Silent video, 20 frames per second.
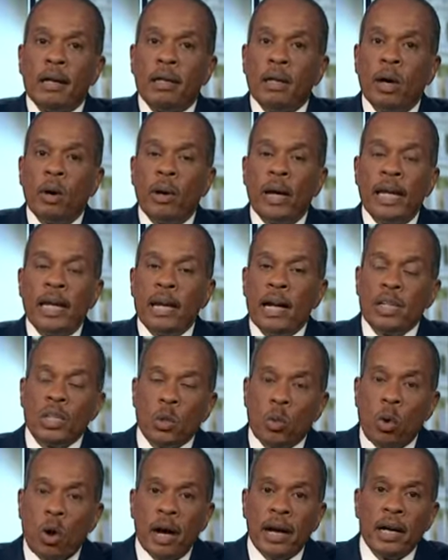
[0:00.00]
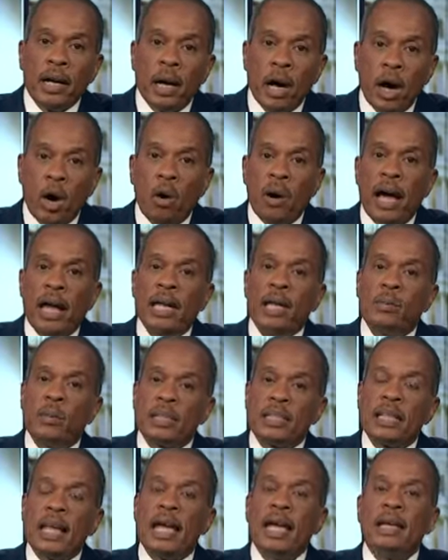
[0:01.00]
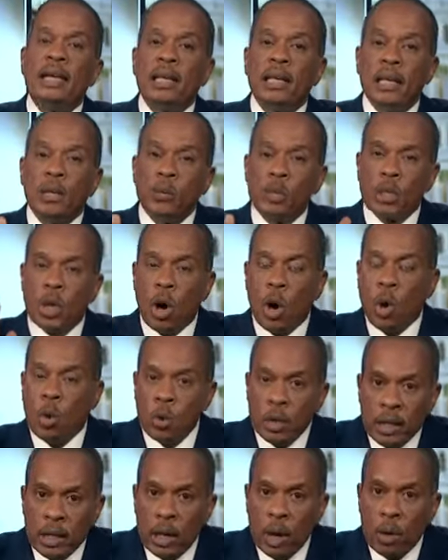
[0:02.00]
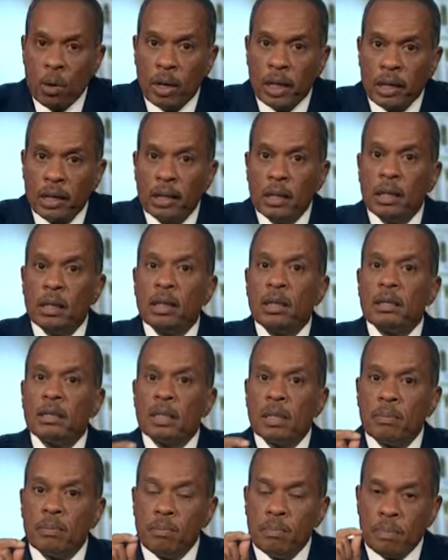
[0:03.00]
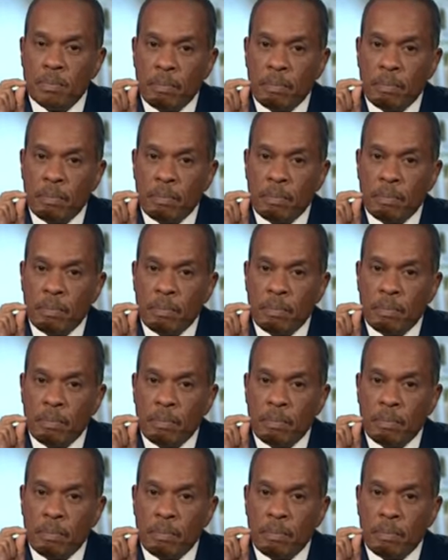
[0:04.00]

you know what, he doesn't want to go, and he was saying he was only going to